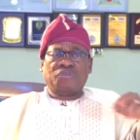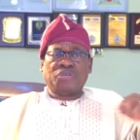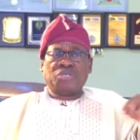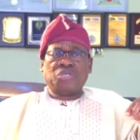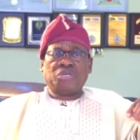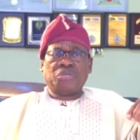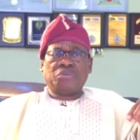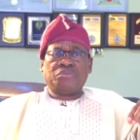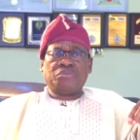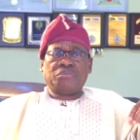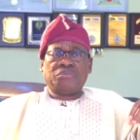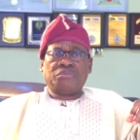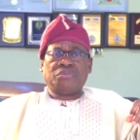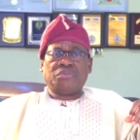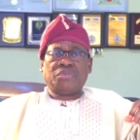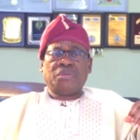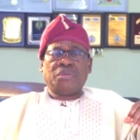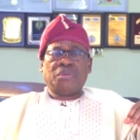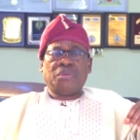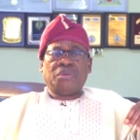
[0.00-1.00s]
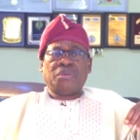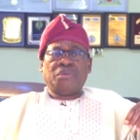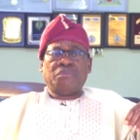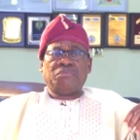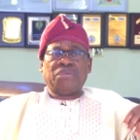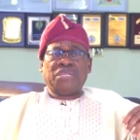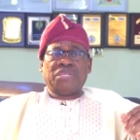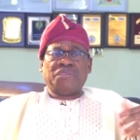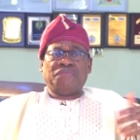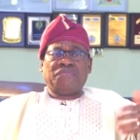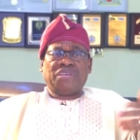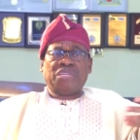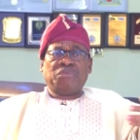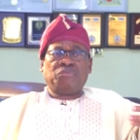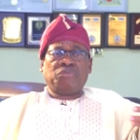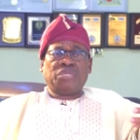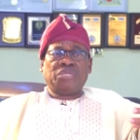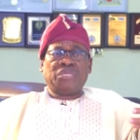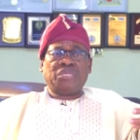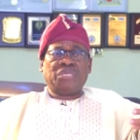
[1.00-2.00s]
a job, but if
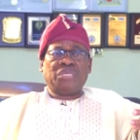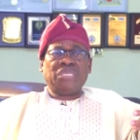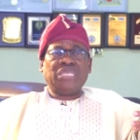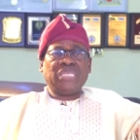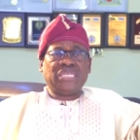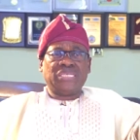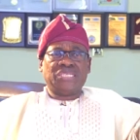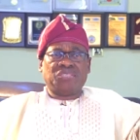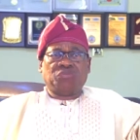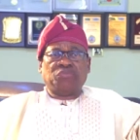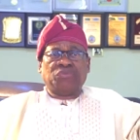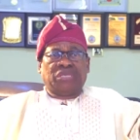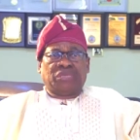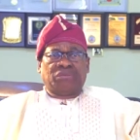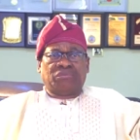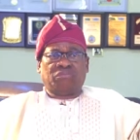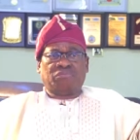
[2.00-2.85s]
anybody needs me,